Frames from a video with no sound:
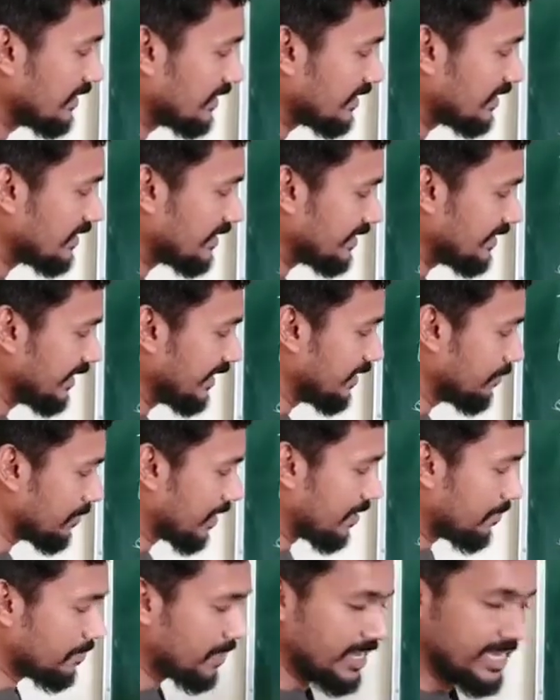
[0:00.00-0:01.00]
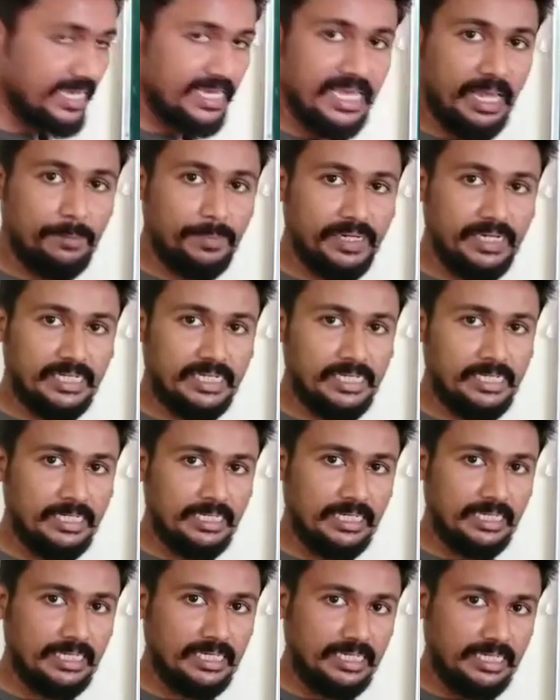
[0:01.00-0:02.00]
sigma by
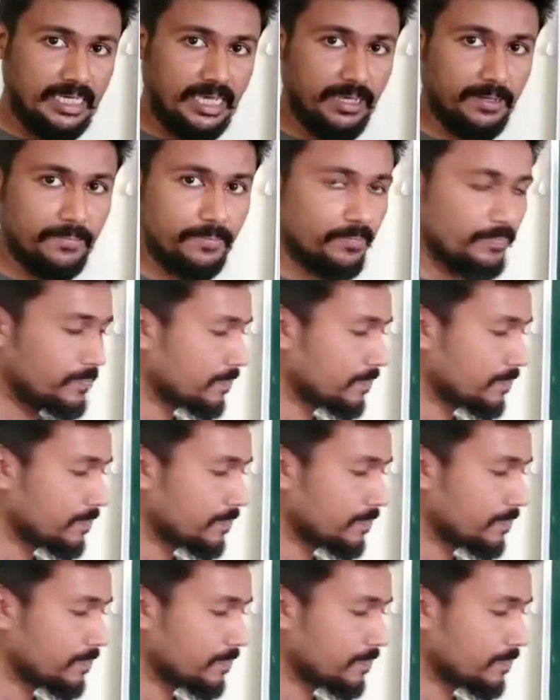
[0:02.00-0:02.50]
capital K.